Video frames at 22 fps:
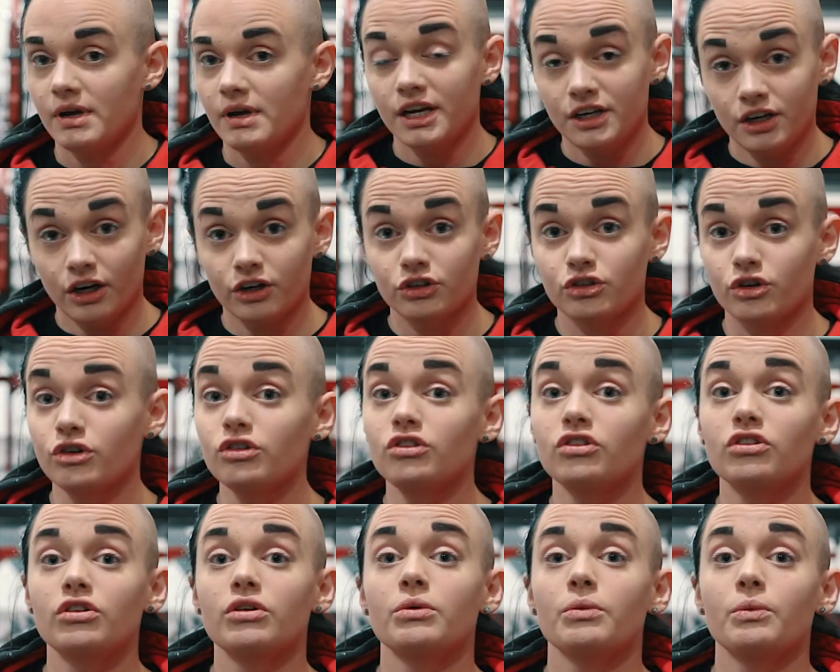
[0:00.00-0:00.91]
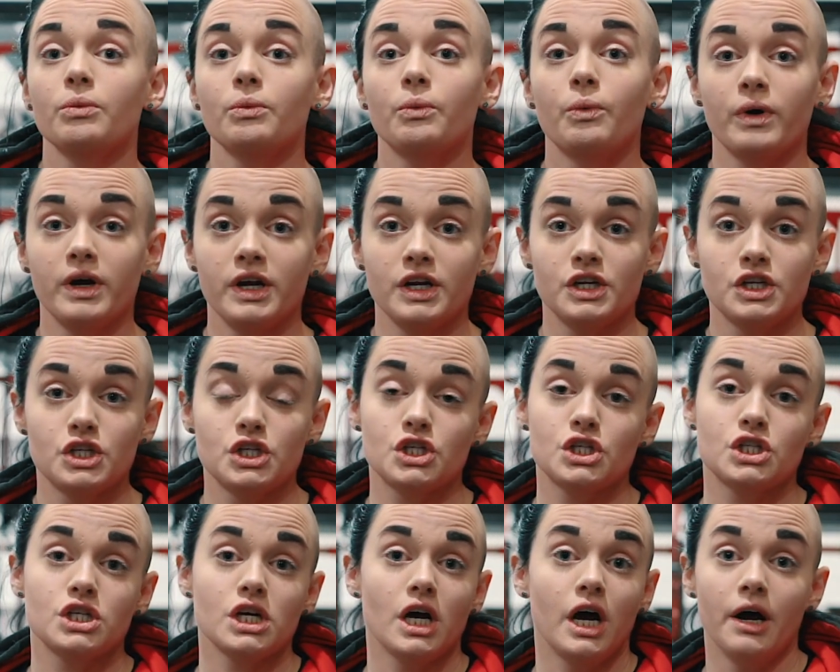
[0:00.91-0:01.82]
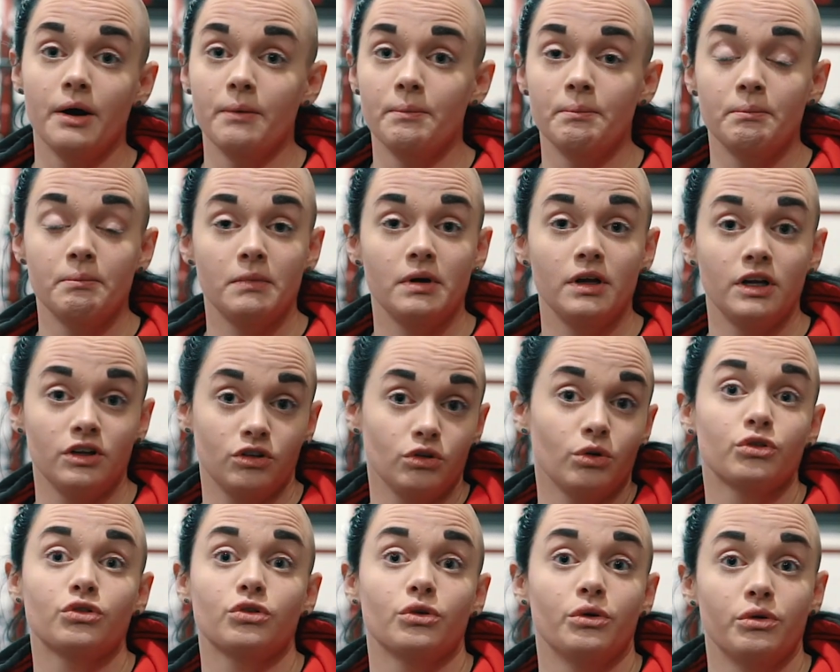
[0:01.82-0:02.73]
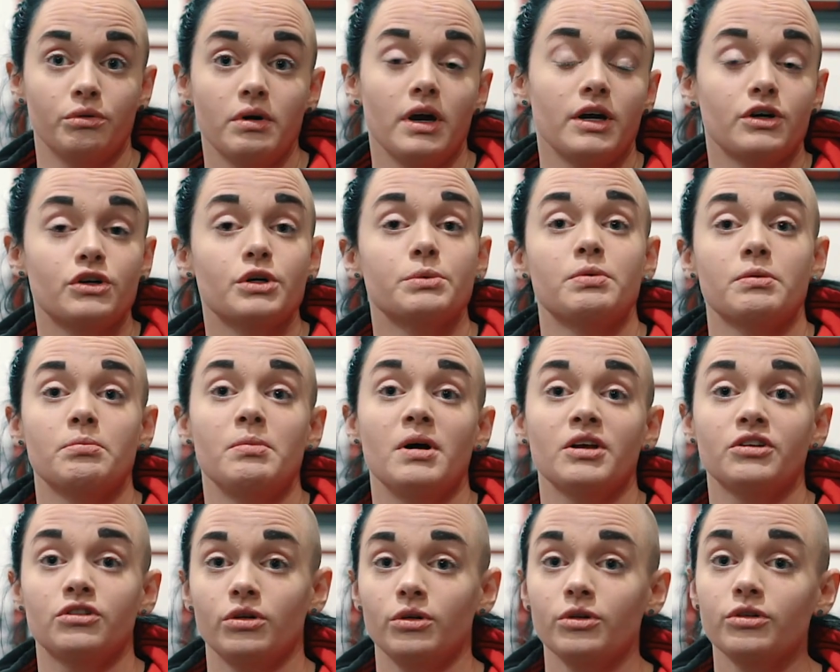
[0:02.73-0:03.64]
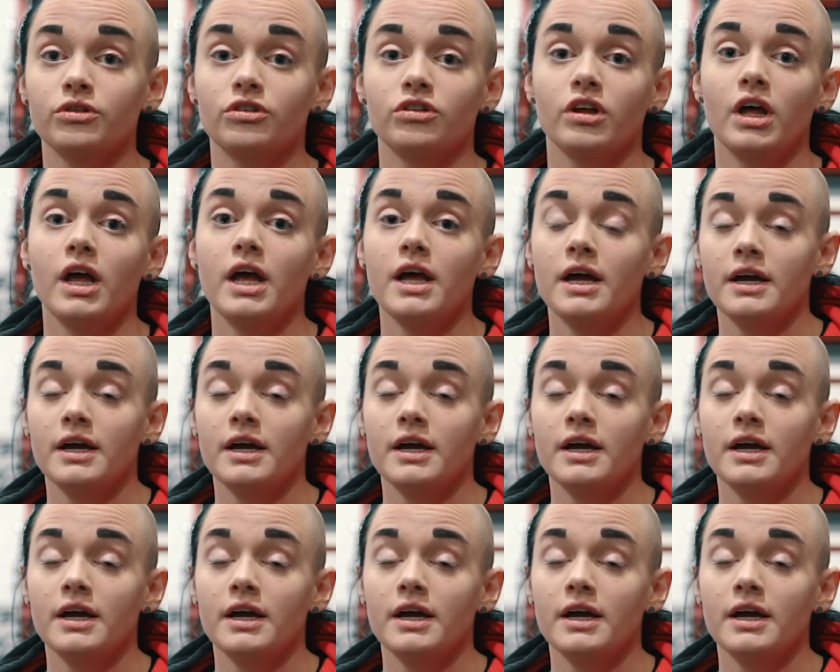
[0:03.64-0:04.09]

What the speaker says: Adductors, which is also a group of muscles.